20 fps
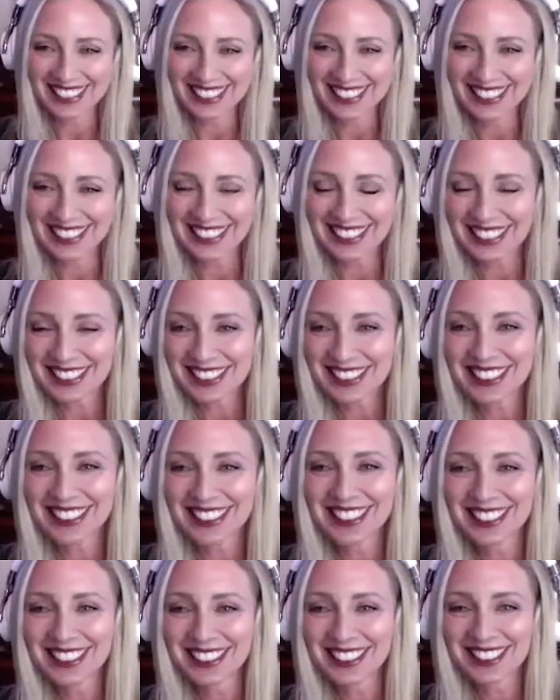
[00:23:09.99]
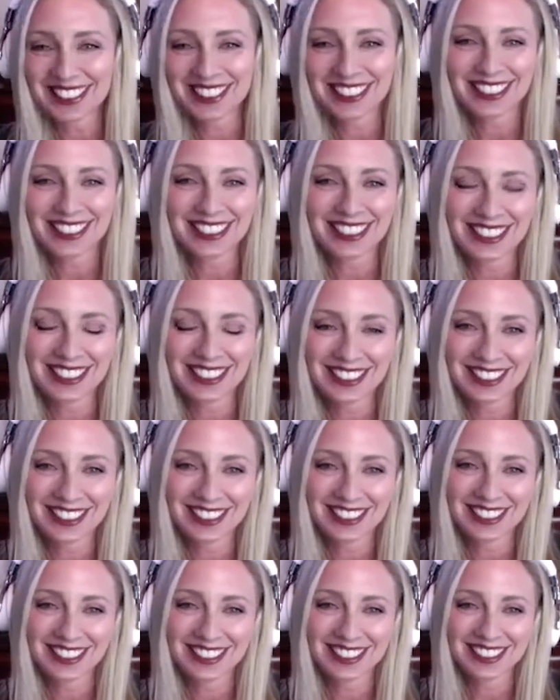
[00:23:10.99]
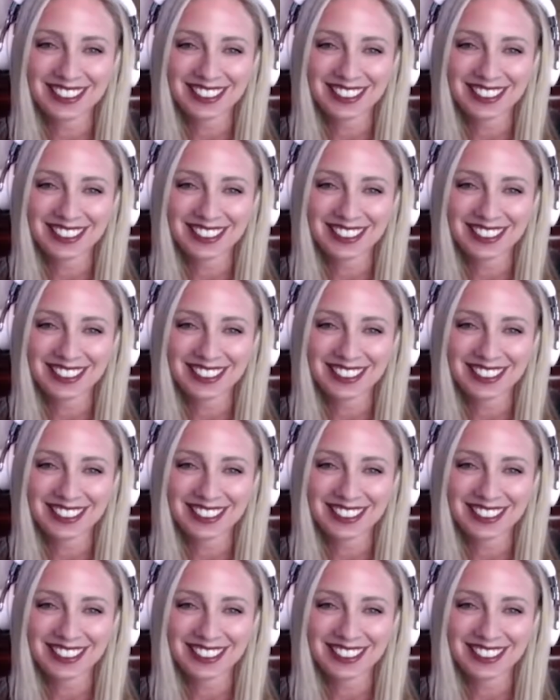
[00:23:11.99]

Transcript: But yeah, it's,